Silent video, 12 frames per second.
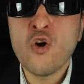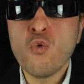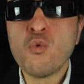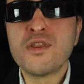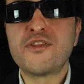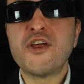
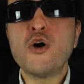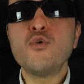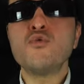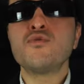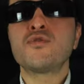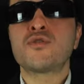With
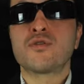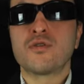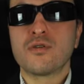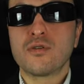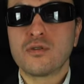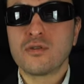those
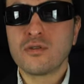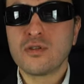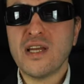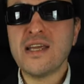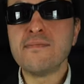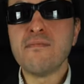
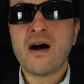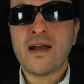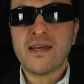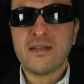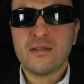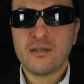in
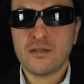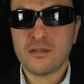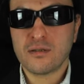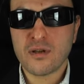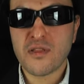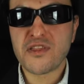mind,
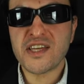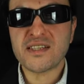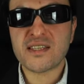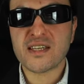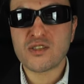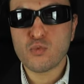
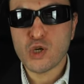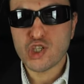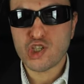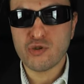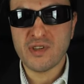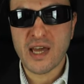this is
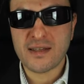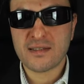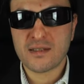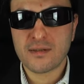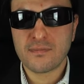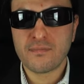what you
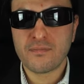get.